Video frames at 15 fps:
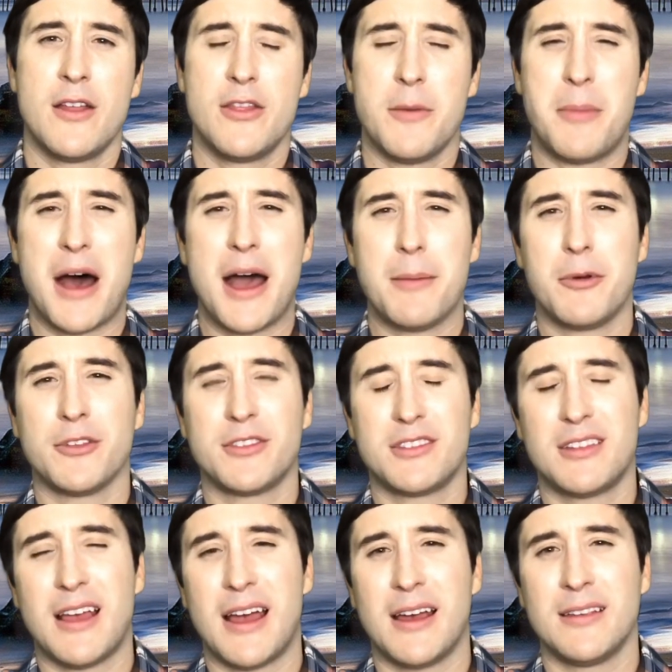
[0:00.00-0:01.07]
The Bible
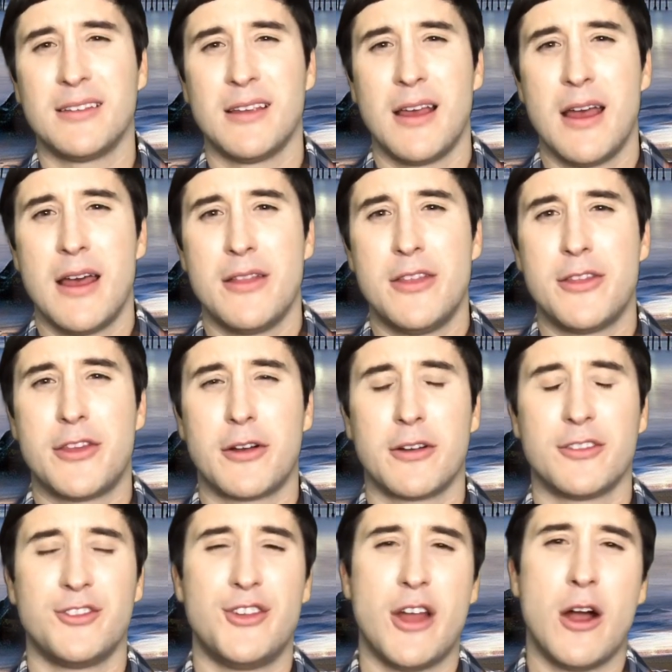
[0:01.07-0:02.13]
says that there
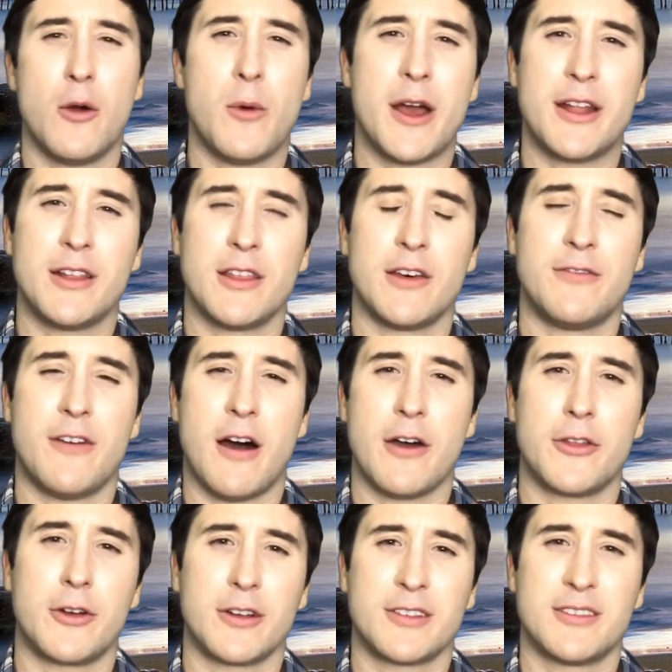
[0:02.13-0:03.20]
is no way to the
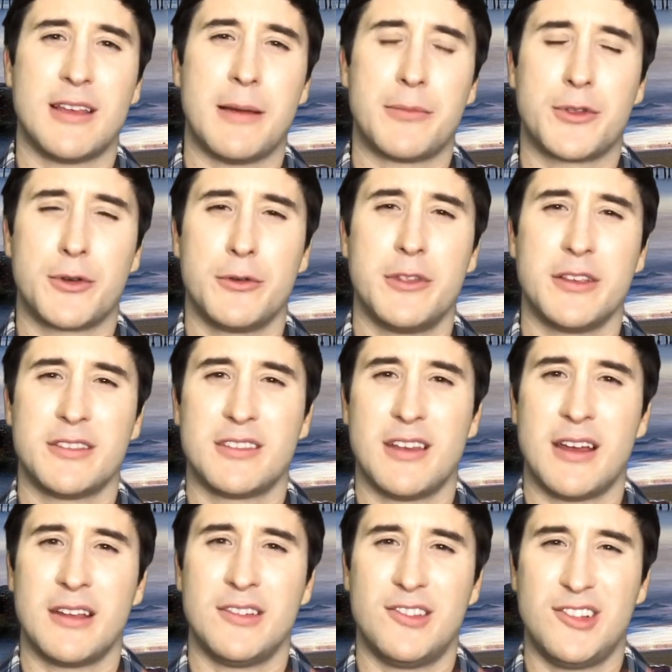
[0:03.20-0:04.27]
Father except through the
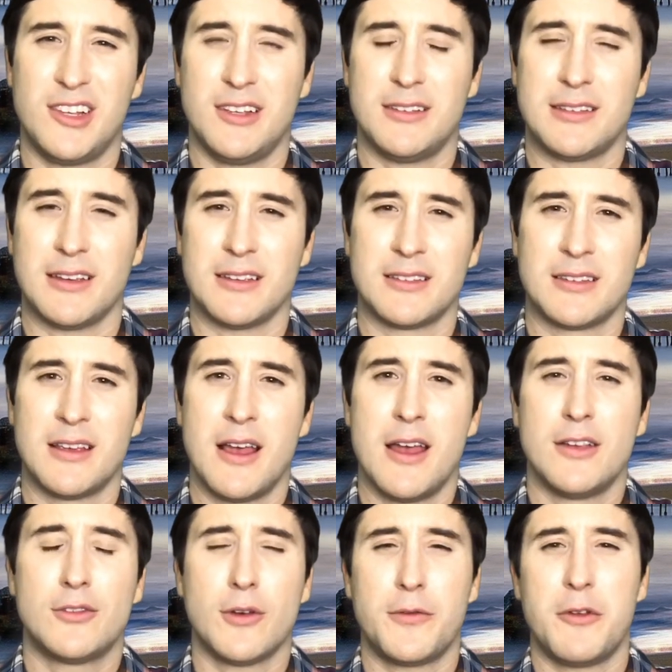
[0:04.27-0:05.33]
Son, Jesus.
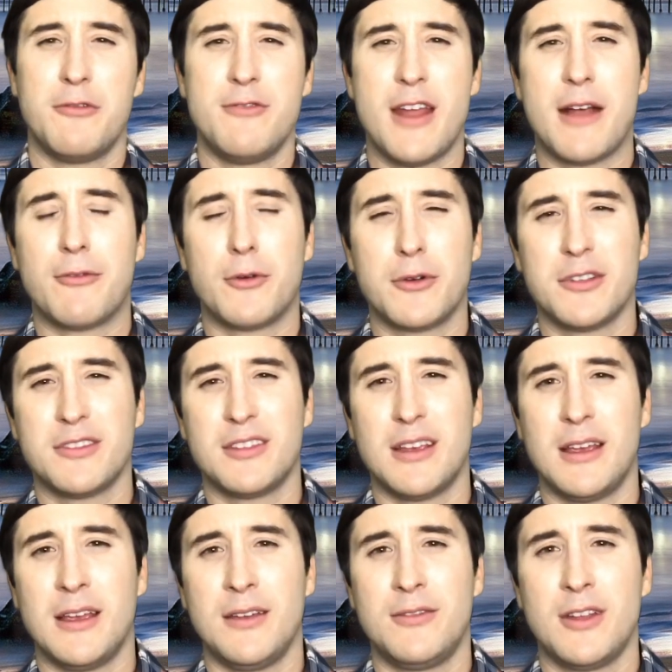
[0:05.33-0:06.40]
So if you've never
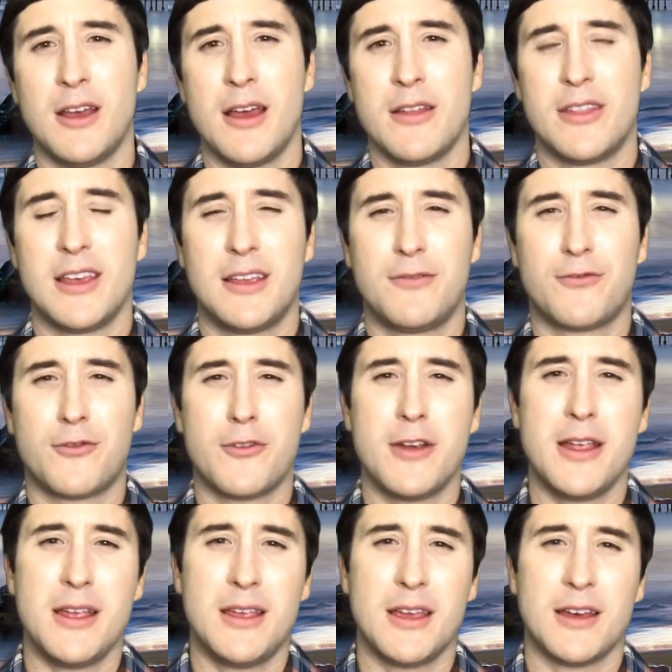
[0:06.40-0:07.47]
received the
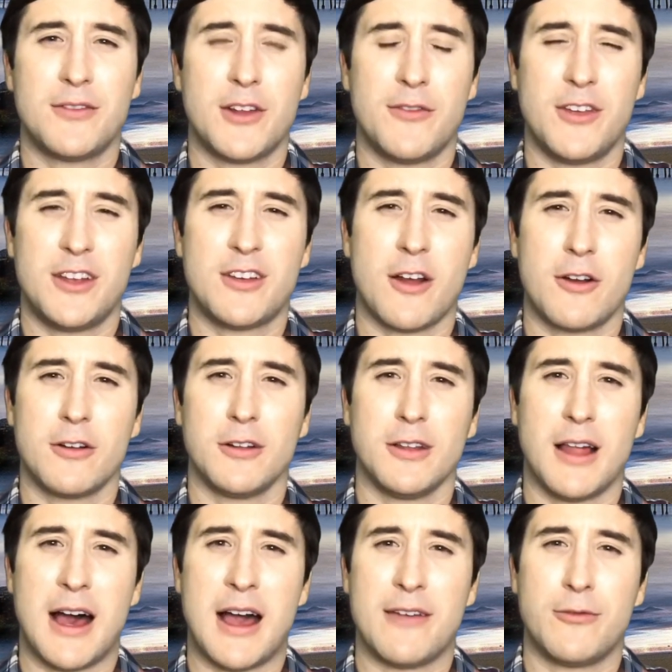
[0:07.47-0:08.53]
free gift of eternal
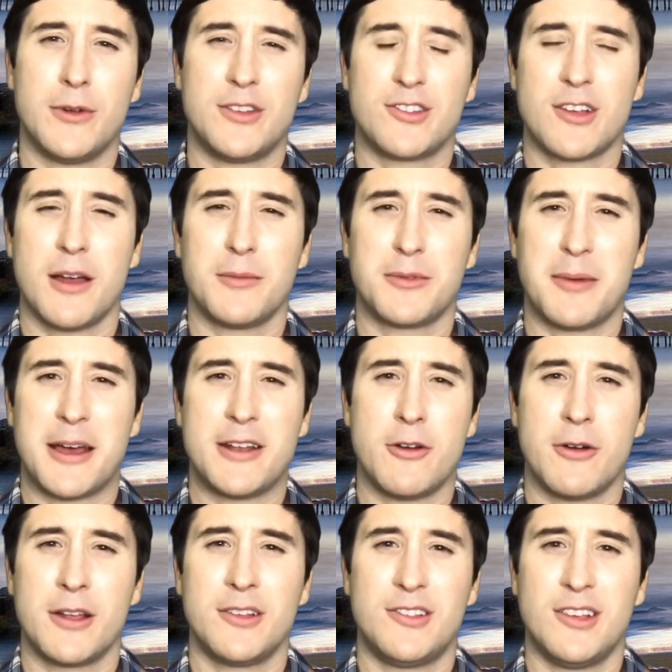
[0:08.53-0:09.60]
life, which comes by
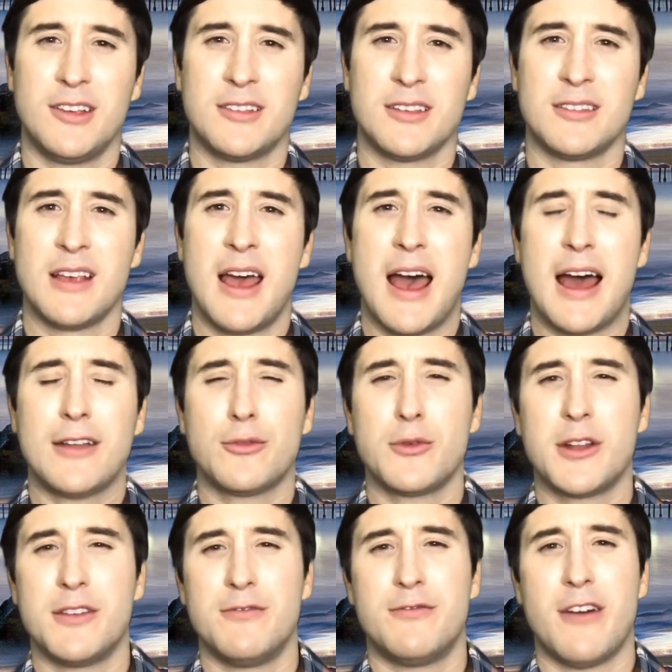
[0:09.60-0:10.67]
knowing Jesus, I just want
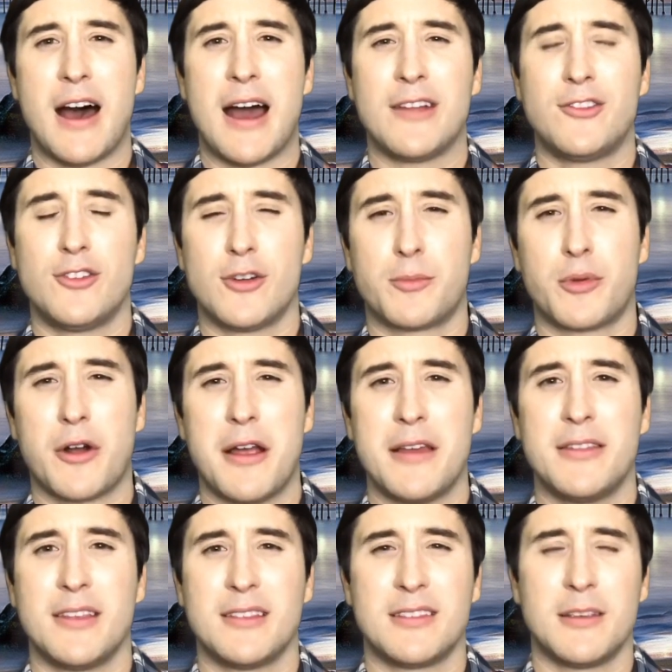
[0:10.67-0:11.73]
to invite you to pray
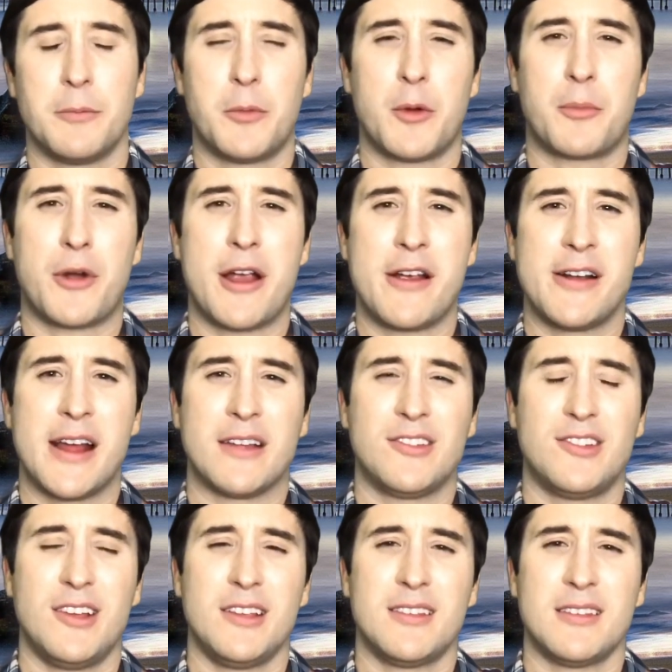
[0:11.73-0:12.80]
this simple prayer and ask
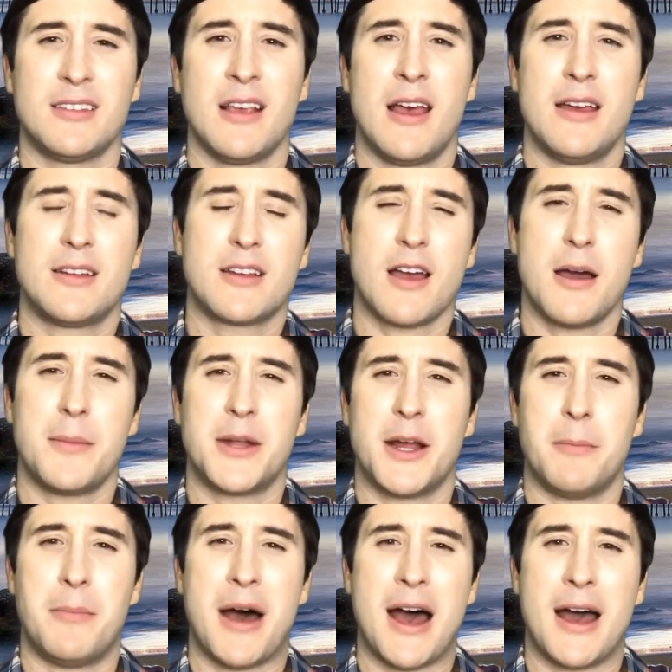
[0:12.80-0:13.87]
Jesus to come and
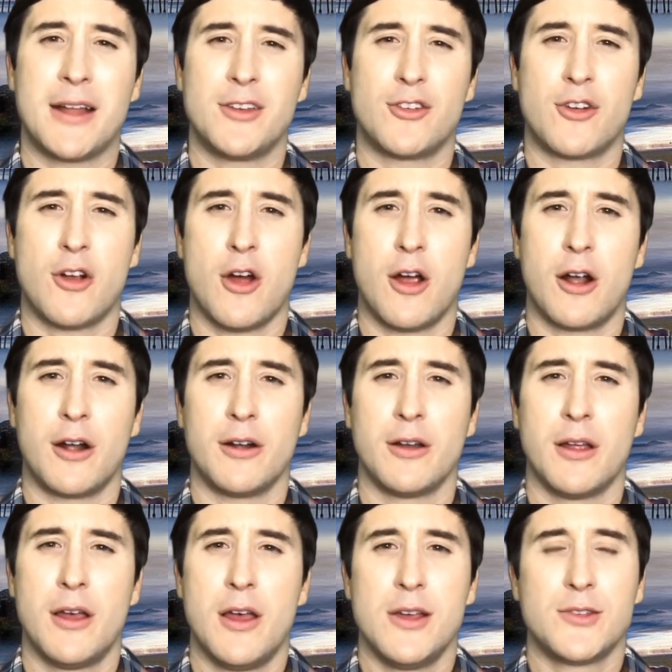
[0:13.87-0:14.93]
abide in your heart.
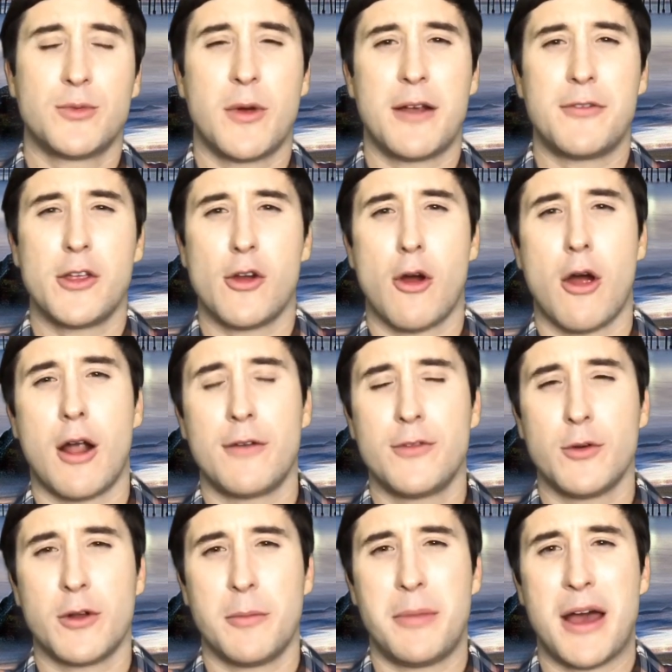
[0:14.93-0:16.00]
So wherever you are, if
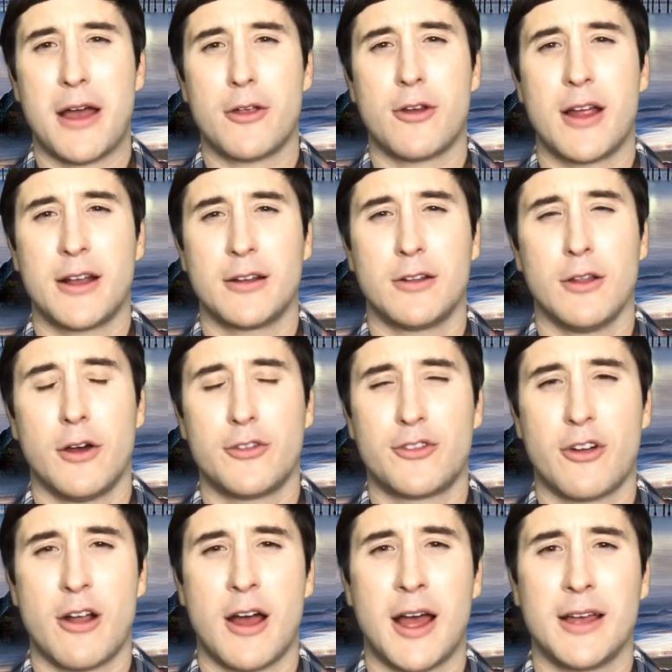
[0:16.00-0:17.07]
you want to bow your head and close
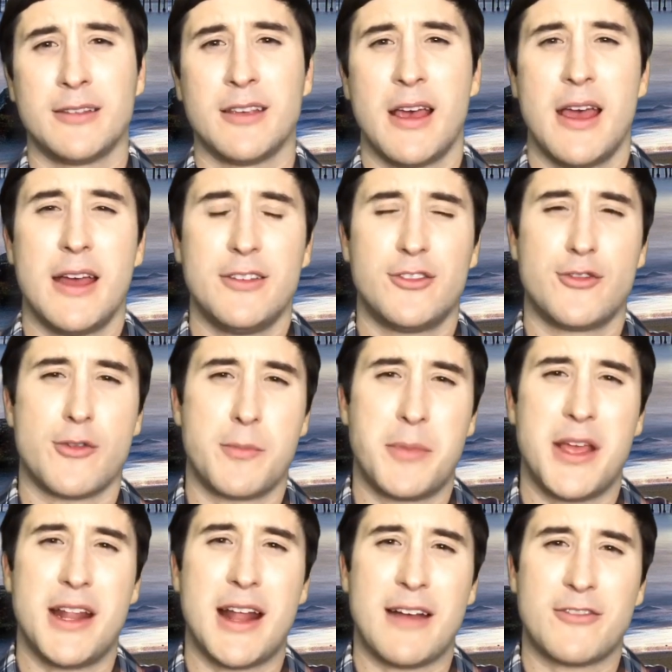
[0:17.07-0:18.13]
your eyes and just
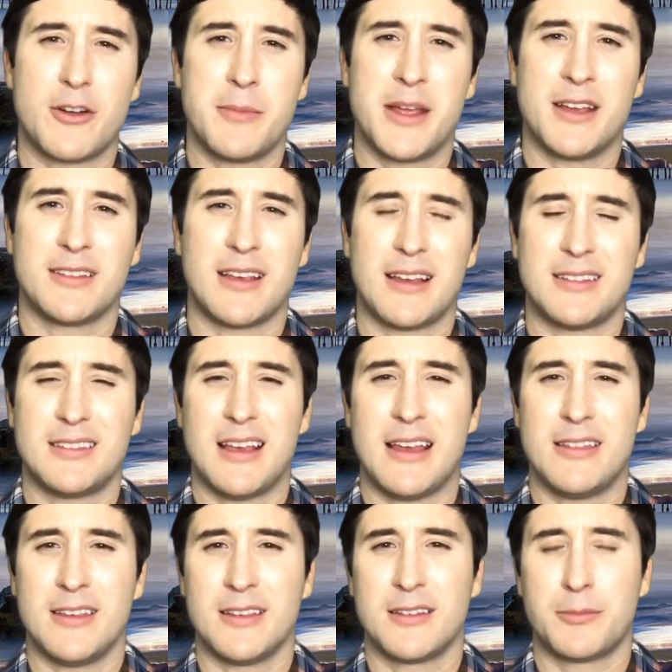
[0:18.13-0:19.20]
repeat after me as I say
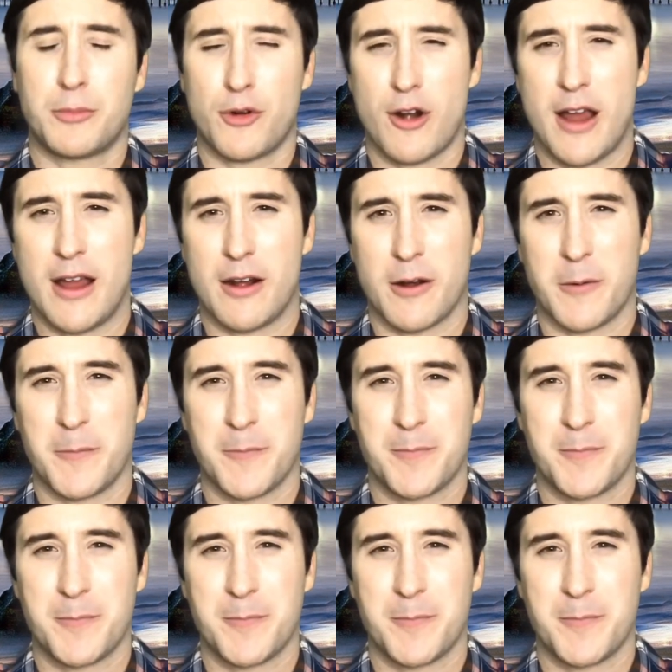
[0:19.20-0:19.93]
this prayer.